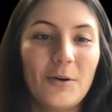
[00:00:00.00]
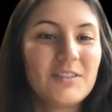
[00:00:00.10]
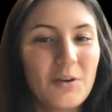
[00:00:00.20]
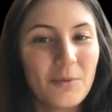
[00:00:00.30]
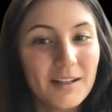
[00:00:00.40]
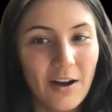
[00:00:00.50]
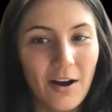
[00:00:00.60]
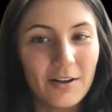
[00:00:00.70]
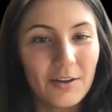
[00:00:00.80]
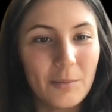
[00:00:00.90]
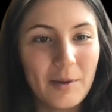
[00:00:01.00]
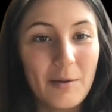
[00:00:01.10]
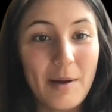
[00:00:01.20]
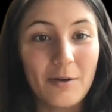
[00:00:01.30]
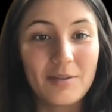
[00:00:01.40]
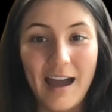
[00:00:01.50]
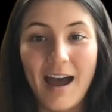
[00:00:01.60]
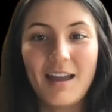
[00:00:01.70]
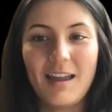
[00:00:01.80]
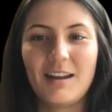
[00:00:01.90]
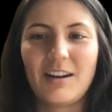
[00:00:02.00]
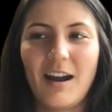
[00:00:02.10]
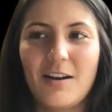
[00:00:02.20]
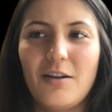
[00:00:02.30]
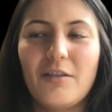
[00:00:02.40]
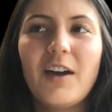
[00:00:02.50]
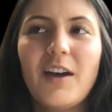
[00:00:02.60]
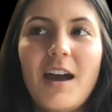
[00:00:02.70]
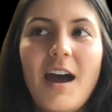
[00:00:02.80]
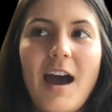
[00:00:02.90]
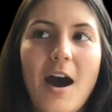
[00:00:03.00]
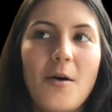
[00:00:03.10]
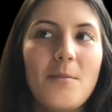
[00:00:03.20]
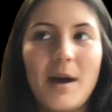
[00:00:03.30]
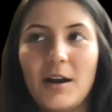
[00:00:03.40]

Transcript: So you want to talk a little bit about that and kind of how